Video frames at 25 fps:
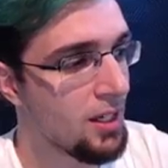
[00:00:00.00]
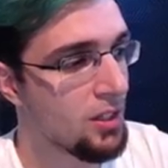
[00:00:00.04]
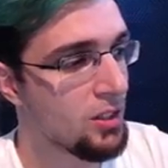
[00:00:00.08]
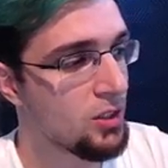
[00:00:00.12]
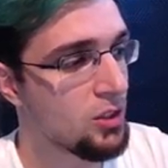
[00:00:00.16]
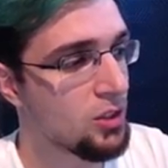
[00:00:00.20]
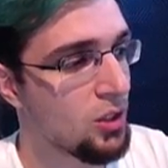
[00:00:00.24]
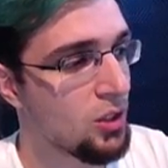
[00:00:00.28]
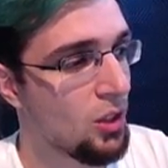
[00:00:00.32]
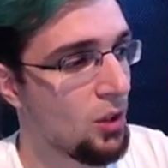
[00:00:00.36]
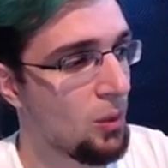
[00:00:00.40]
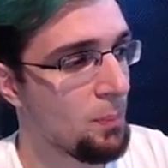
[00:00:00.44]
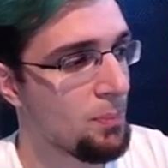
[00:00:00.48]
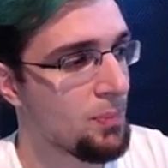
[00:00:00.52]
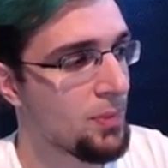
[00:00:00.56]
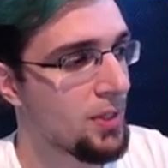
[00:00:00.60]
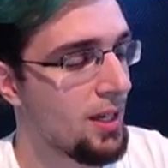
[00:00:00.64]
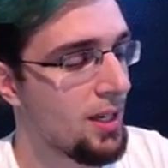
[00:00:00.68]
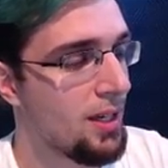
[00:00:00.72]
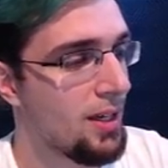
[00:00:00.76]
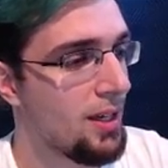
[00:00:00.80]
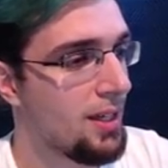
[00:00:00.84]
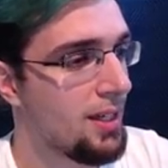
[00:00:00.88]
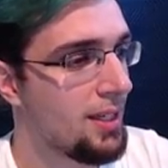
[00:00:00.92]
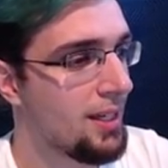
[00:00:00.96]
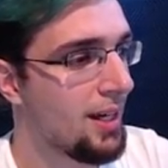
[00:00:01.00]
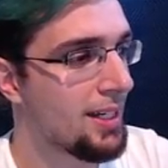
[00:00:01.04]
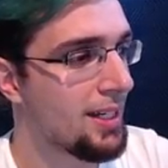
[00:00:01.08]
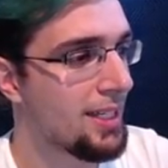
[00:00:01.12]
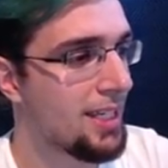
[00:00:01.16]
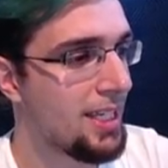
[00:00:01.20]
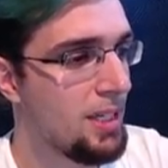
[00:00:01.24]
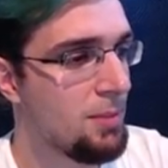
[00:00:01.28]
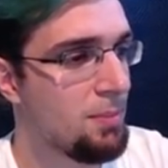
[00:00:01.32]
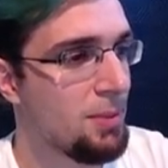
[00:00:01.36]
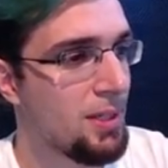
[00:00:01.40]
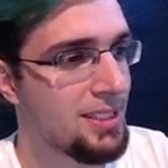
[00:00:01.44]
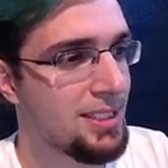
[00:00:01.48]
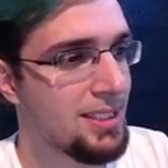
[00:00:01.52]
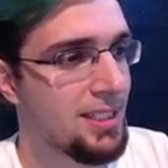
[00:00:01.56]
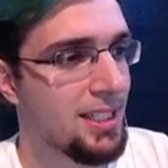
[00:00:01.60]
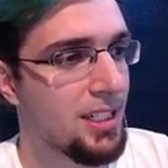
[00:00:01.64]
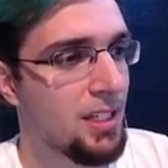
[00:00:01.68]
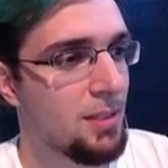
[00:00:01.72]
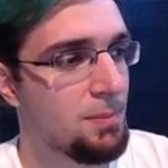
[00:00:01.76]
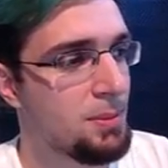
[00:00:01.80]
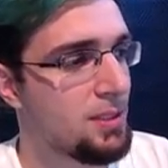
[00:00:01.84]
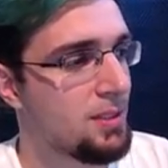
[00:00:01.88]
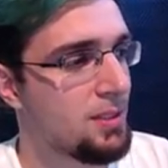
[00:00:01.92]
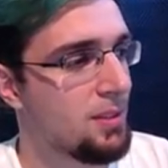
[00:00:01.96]
So, a Keyblade
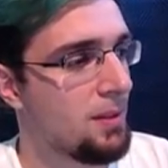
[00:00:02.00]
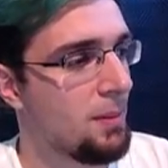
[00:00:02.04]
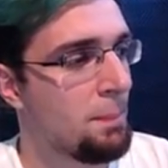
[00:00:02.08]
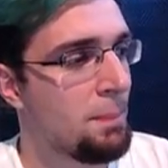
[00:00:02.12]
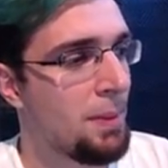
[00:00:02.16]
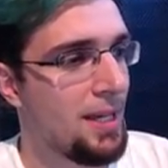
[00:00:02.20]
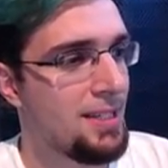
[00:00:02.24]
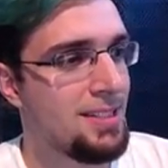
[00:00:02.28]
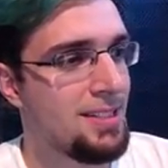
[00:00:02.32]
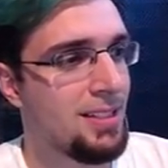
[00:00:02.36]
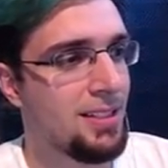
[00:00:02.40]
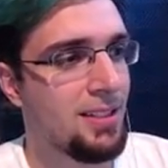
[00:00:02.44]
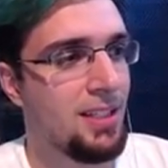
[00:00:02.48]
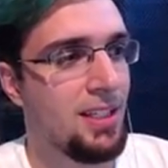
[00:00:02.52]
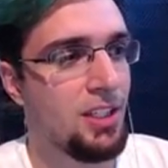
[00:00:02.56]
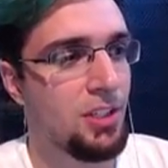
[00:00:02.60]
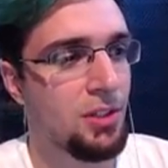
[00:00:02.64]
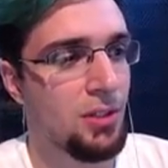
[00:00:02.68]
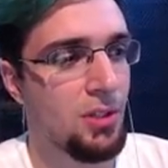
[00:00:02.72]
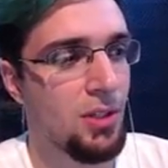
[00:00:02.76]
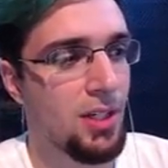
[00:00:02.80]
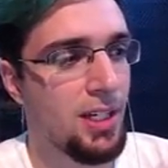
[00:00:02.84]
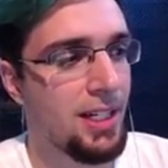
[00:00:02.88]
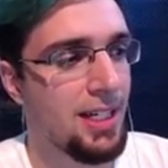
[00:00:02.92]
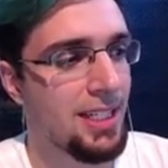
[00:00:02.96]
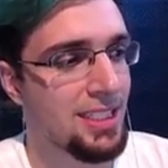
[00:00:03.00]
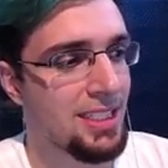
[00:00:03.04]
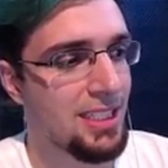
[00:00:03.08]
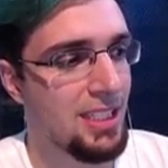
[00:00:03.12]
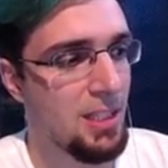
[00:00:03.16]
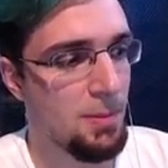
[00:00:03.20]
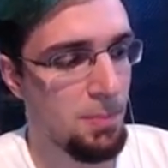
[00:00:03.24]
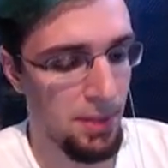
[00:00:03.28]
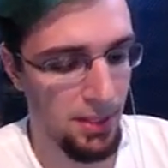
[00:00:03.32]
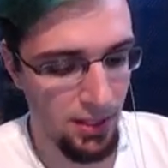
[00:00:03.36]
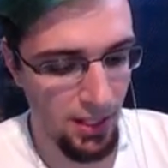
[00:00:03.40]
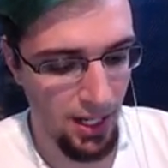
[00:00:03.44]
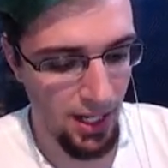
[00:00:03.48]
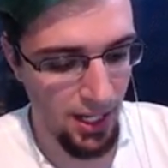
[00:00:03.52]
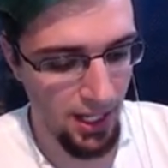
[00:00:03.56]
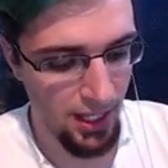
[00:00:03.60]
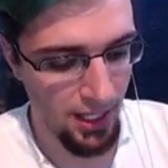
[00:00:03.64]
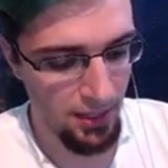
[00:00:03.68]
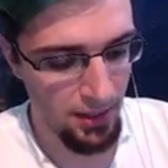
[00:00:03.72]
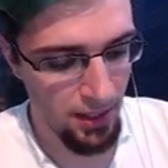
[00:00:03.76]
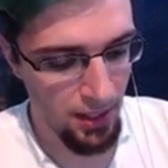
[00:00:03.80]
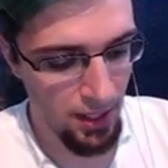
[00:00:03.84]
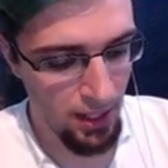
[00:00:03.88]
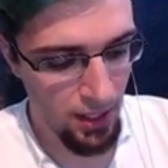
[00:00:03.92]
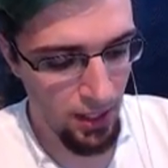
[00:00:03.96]
setups, basically, you're looking at Sleeping
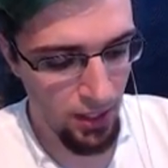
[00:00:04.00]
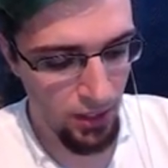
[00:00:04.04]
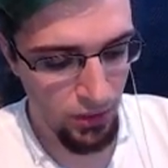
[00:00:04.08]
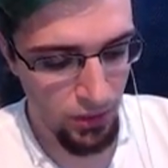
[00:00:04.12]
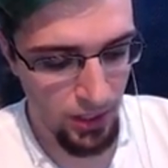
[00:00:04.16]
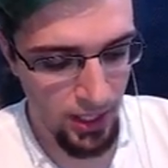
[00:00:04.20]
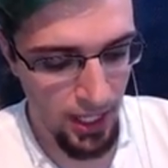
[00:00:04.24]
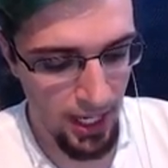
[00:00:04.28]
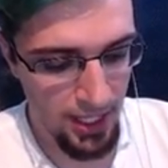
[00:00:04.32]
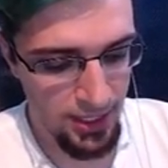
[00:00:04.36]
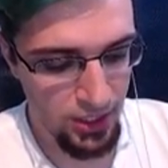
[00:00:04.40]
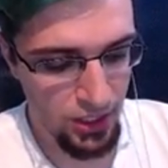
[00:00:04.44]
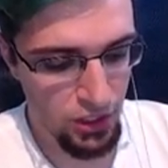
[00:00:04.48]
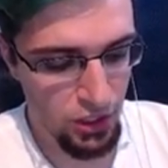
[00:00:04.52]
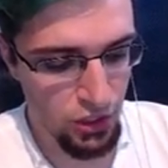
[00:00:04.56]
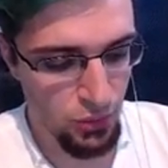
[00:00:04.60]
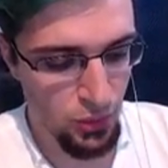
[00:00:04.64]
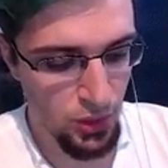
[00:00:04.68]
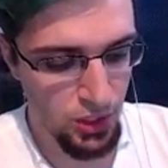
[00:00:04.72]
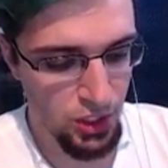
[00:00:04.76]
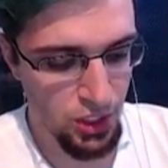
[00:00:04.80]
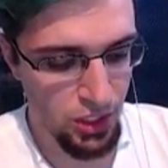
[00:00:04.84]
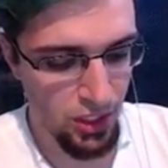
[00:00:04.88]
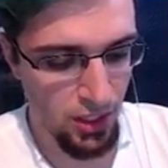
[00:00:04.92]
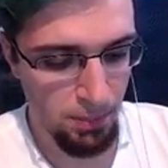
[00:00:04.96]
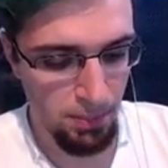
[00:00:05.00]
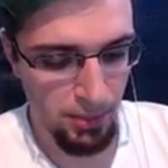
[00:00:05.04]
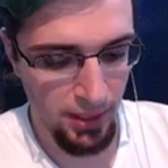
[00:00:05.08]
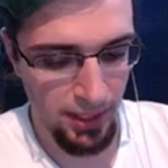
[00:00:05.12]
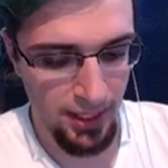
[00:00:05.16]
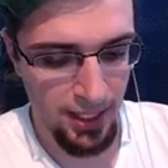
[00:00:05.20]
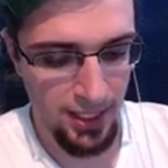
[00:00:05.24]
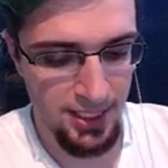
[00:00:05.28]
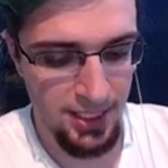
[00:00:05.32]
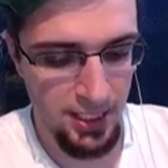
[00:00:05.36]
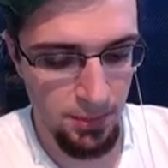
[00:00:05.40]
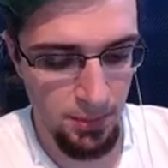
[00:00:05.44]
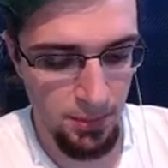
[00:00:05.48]
Lion. You guys can switch it up. Like I said